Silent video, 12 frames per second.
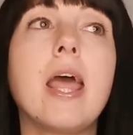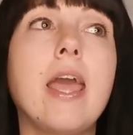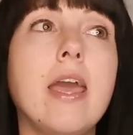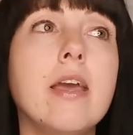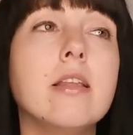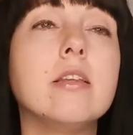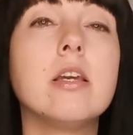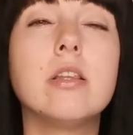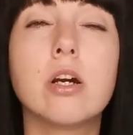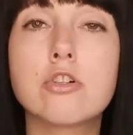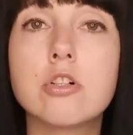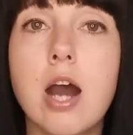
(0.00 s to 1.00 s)
and in
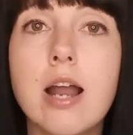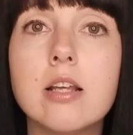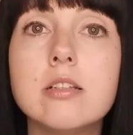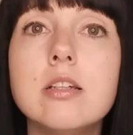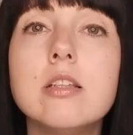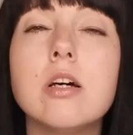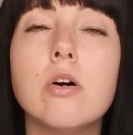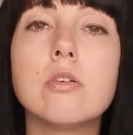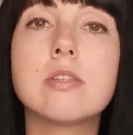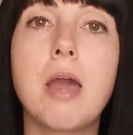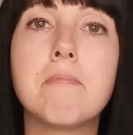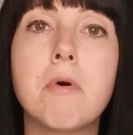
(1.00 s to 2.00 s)
actuality those
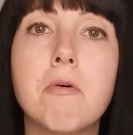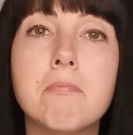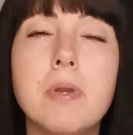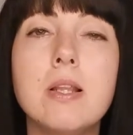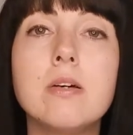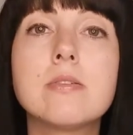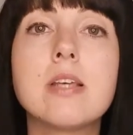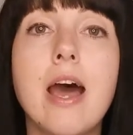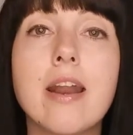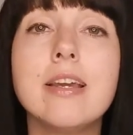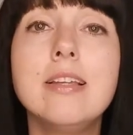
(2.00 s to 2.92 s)
type of pillows are